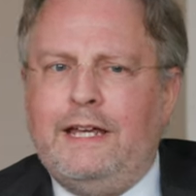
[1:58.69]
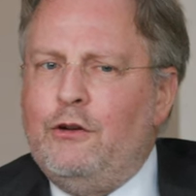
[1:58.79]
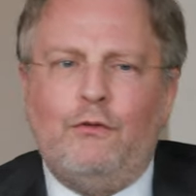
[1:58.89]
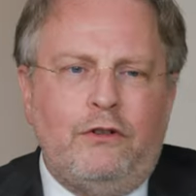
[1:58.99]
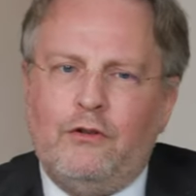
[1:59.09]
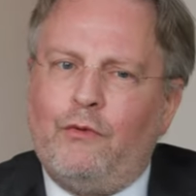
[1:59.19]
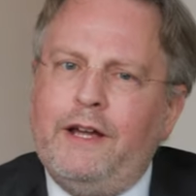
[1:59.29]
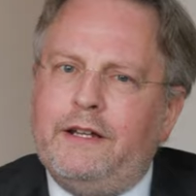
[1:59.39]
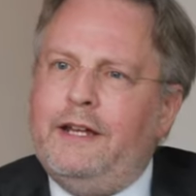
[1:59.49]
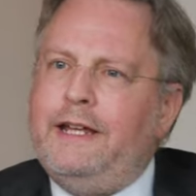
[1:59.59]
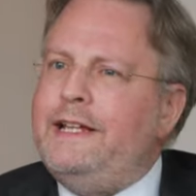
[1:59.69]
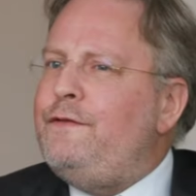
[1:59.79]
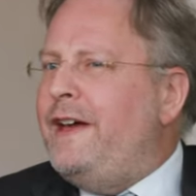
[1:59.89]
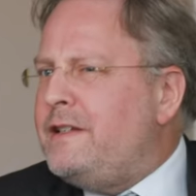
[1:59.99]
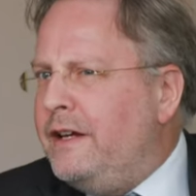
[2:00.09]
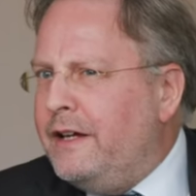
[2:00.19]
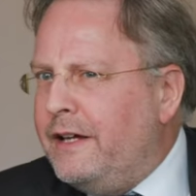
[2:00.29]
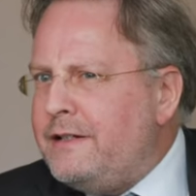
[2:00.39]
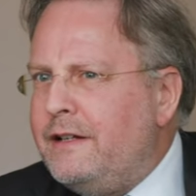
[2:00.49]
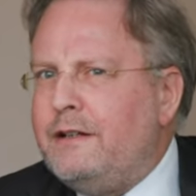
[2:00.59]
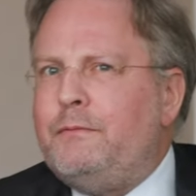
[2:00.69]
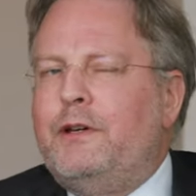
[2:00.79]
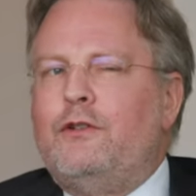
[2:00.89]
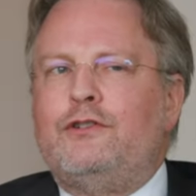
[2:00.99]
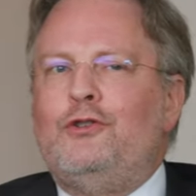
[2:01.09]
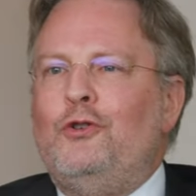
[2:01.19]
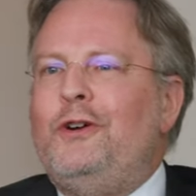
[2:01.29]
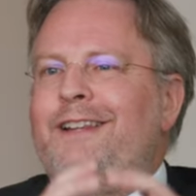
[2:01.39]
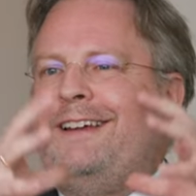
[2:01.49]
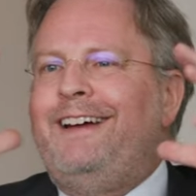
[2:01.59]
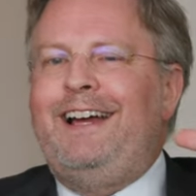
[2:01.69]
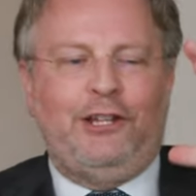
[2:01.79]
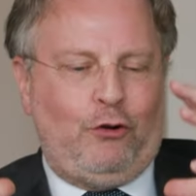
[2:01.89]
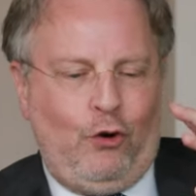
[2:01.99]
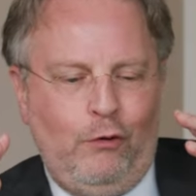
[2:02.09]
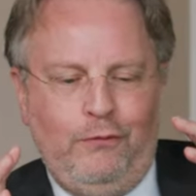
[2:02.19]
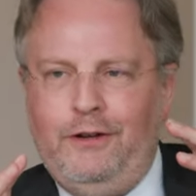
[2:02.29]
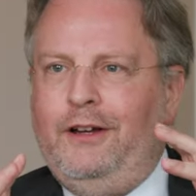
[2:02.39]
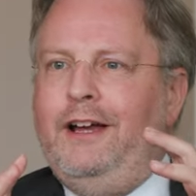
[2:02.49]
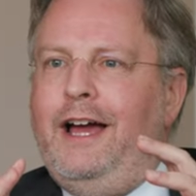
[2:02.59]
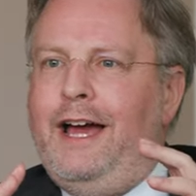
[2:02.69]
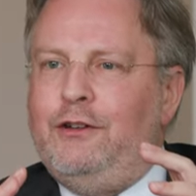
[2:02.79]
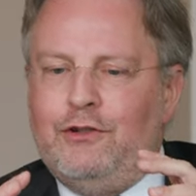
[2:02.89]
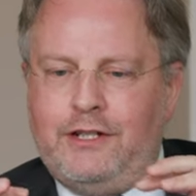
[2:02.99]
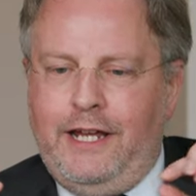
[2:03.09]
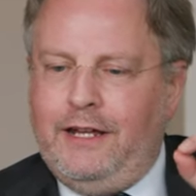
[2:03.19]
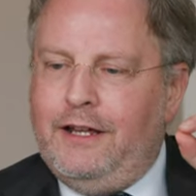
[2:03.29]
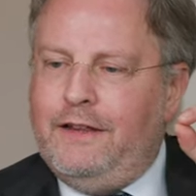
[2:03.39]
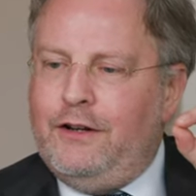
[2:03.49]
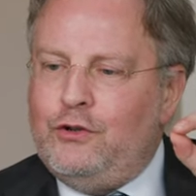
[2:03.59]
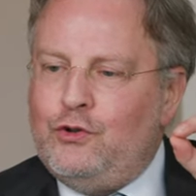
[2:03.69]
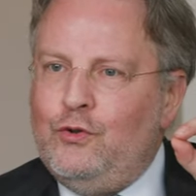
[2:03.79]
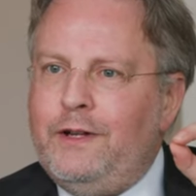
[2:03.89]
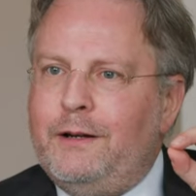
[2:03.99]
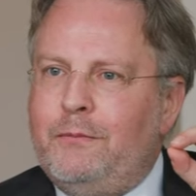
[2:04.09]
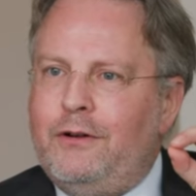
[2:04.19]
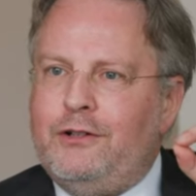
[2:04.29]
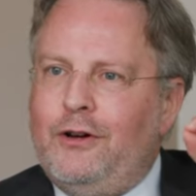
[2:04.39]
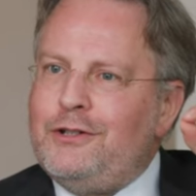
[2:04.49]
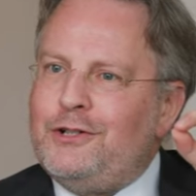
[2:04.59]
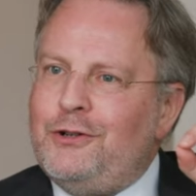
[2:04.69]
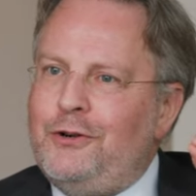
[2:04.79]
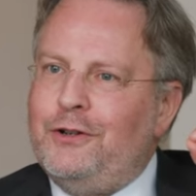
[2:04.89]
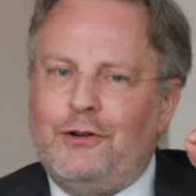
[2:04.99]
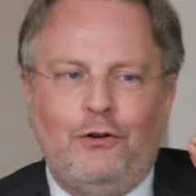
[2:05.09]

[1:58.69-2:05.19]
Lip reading: You're right, it is fascinating, isn't it? Because you look at the globe and you say there are two little dots on the